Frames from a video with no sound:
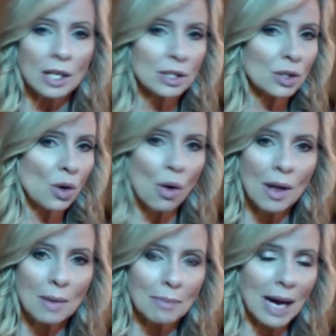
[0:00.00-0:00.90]

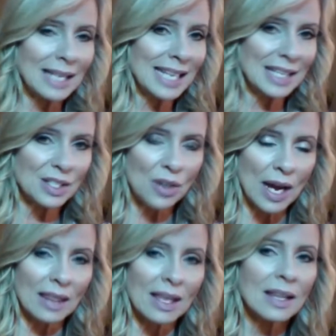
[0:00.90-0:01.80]
soul, mind, and
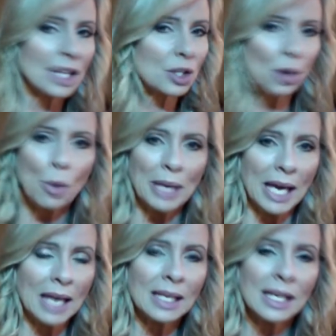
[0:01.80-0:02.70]
strength. That's your whole
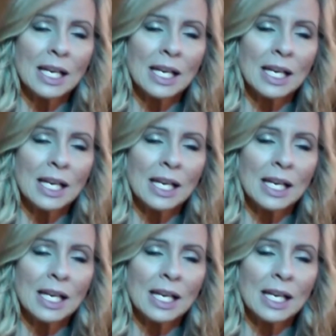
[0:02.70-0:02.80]
being.